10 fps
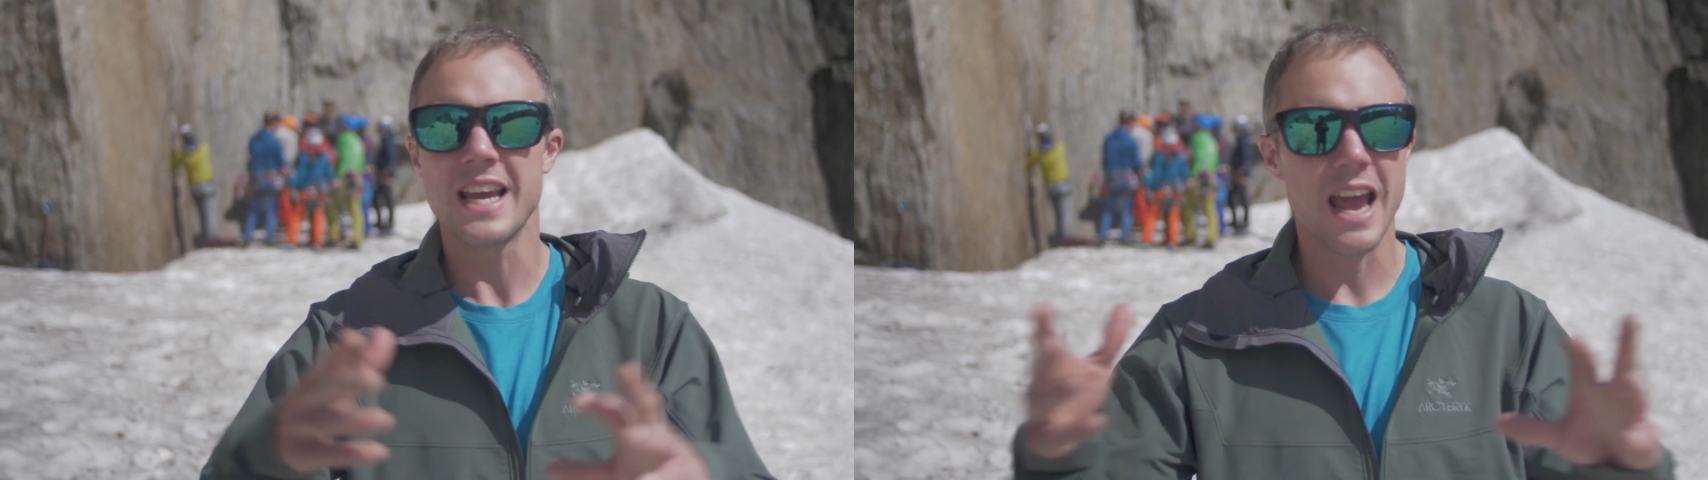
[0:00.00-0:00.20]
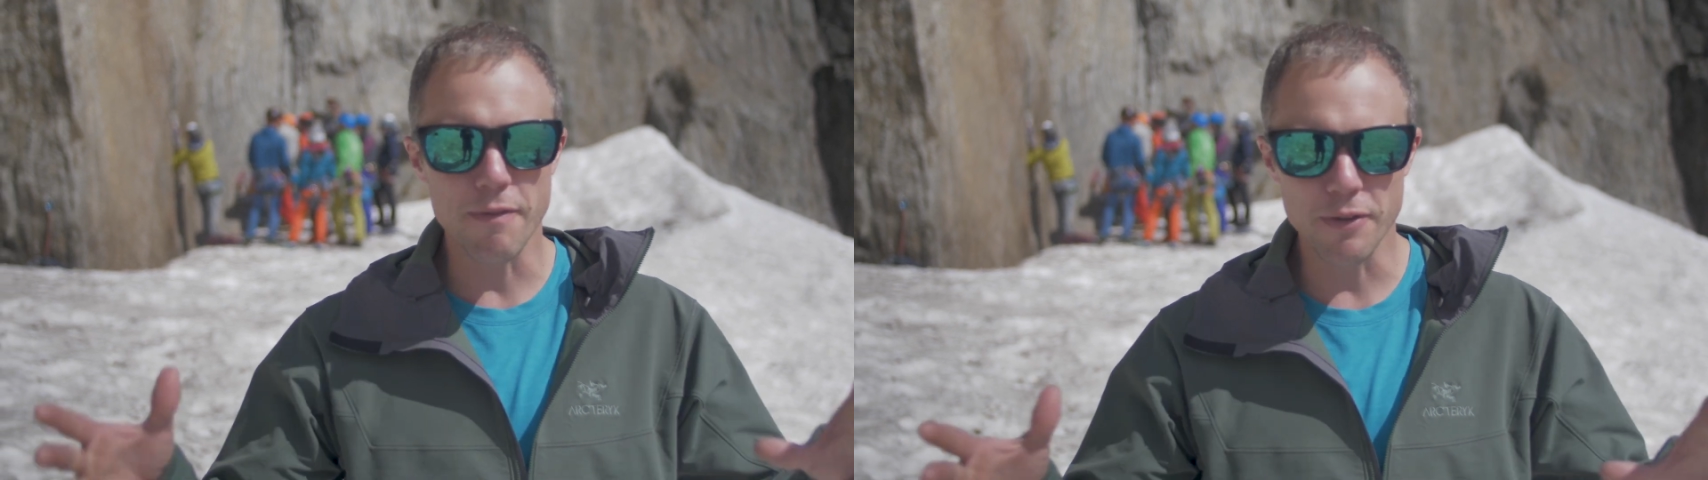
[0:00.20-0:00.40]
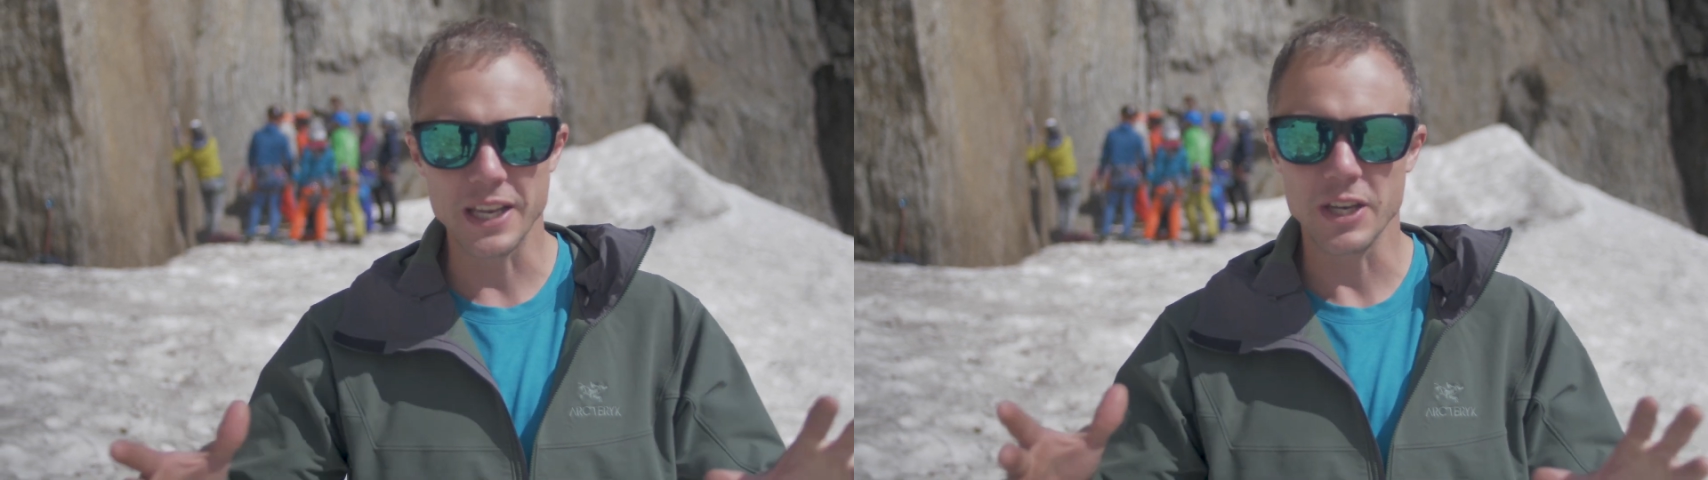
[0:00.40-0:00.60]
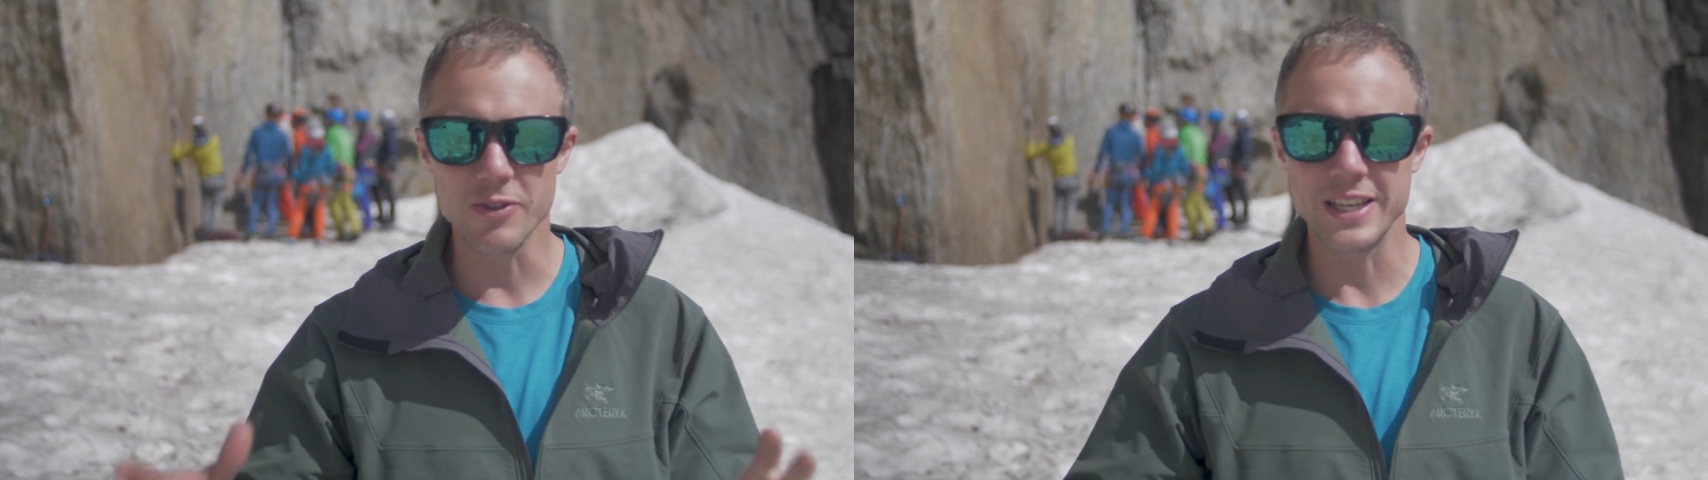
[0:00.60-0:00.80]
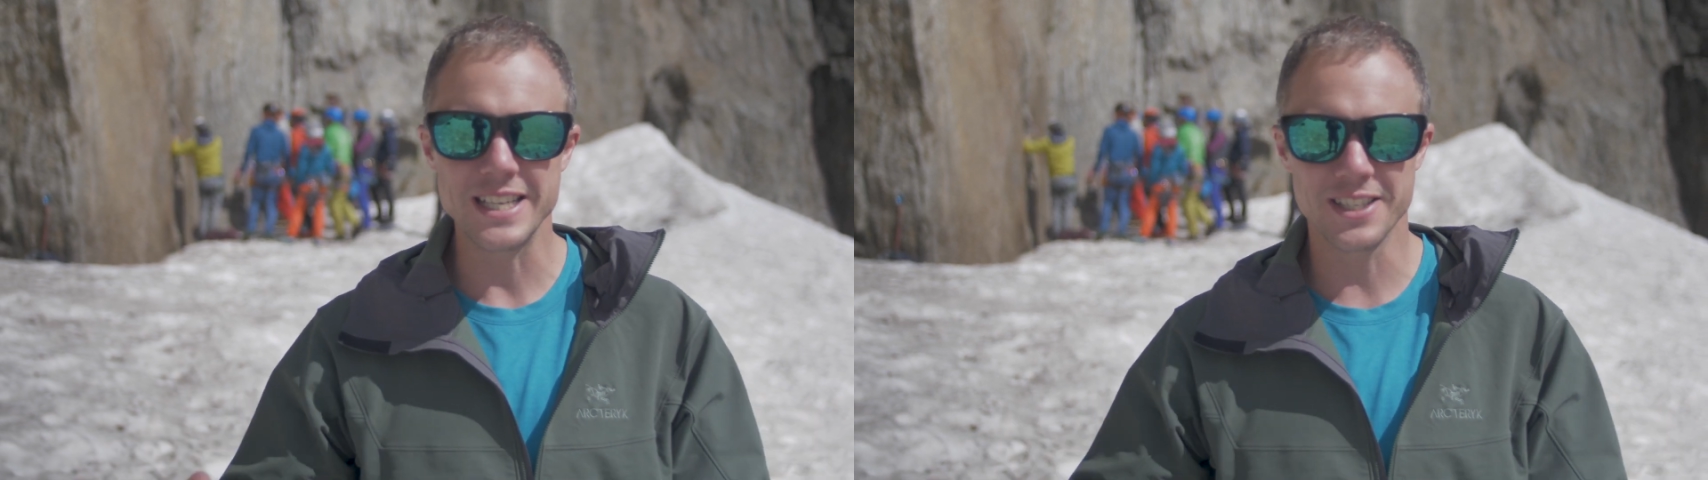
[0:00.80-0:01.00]
everything you'd
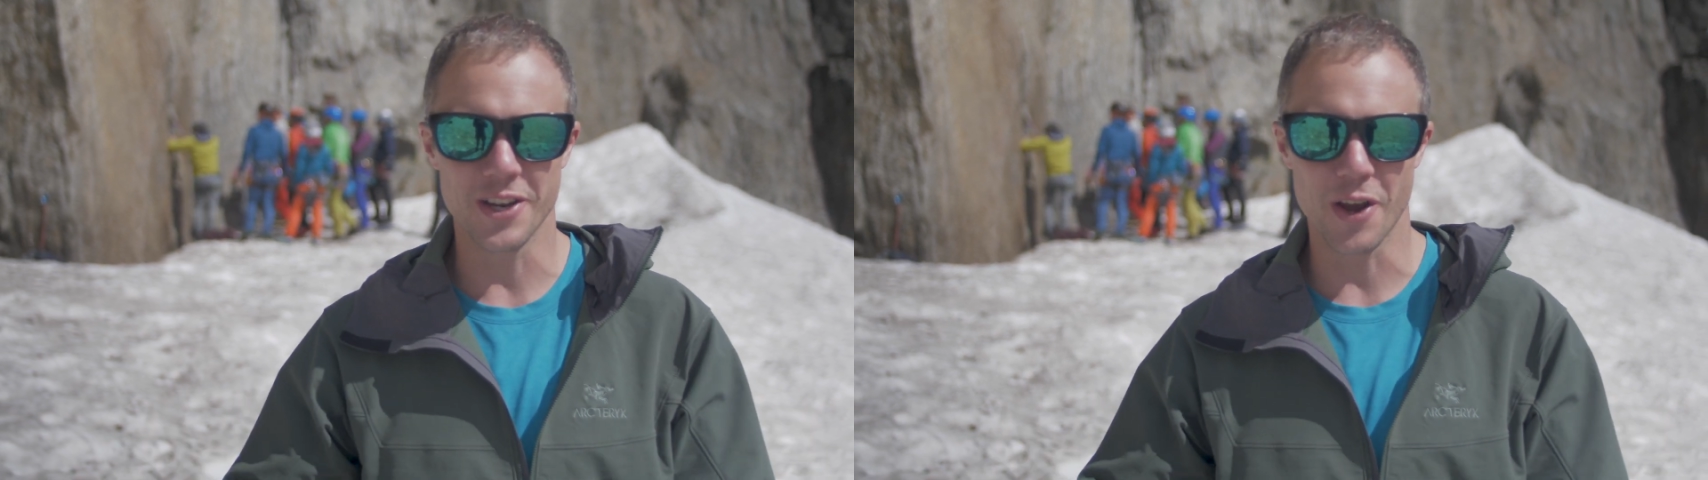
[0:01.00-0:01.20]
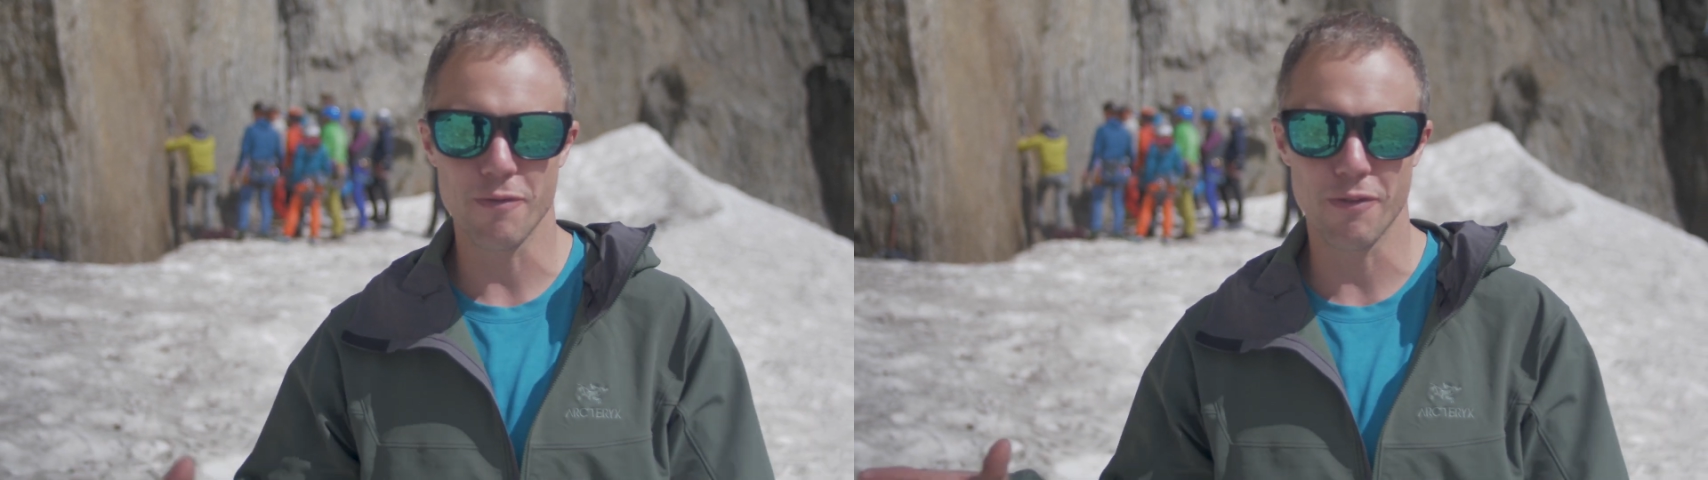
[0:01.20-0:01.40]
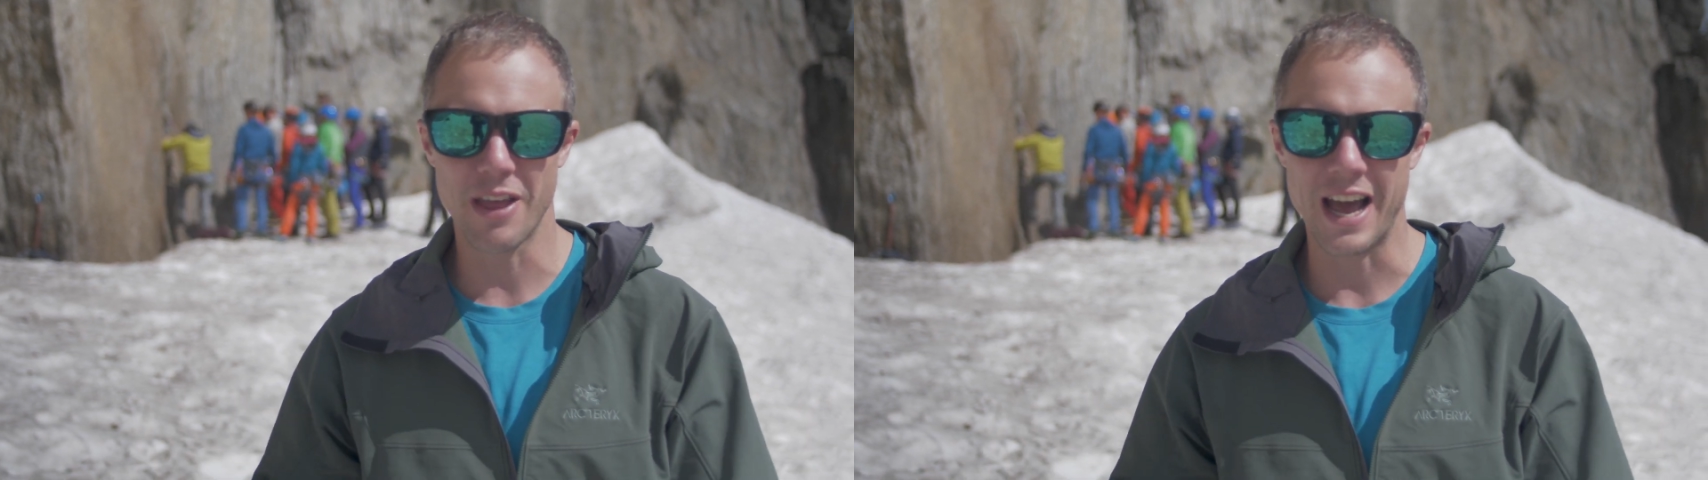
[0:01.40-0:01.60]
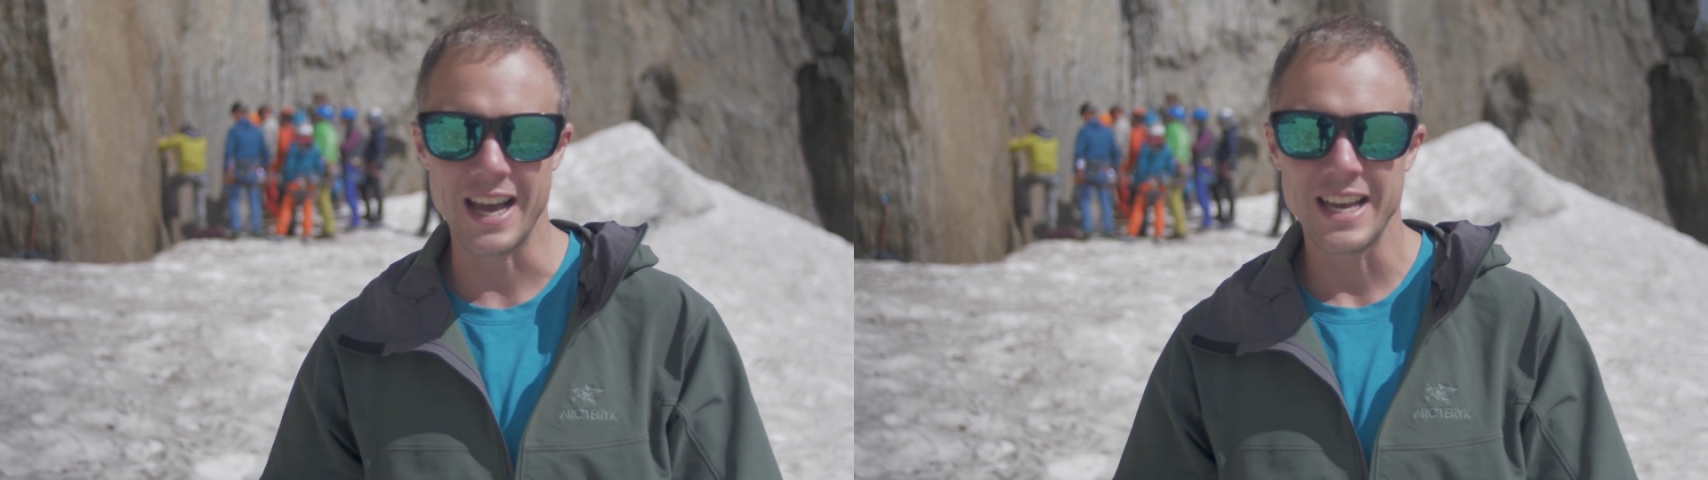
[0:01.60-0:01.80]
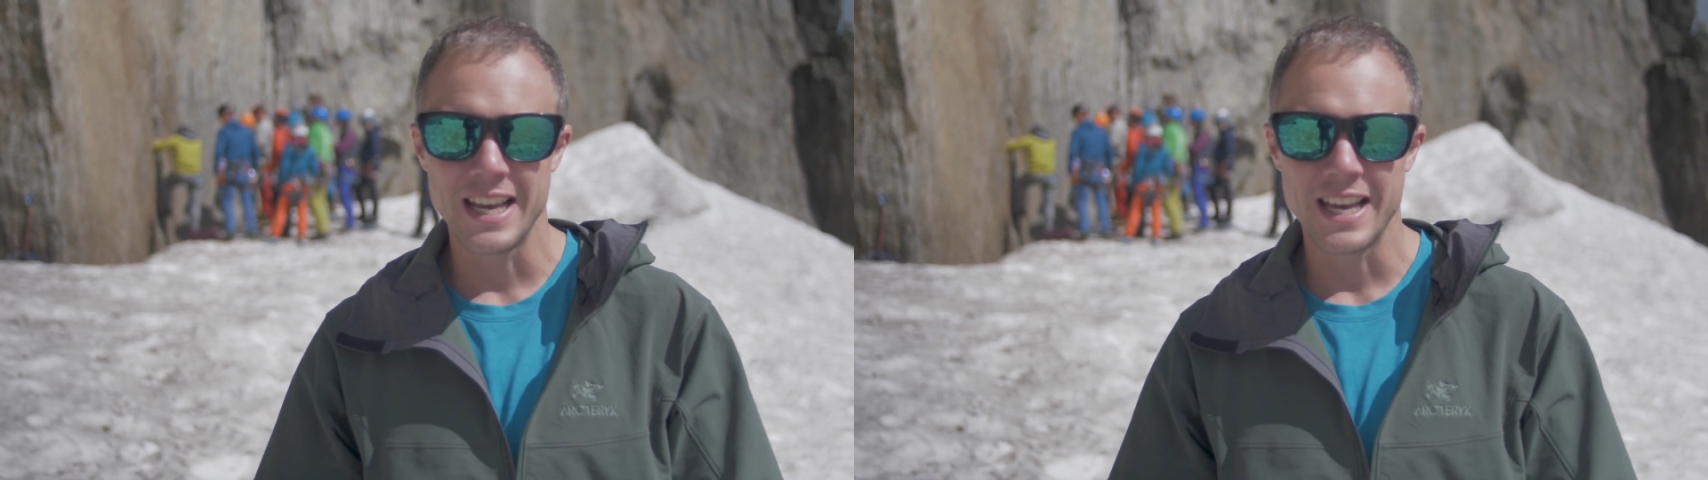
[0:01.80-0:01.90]
need to know for that.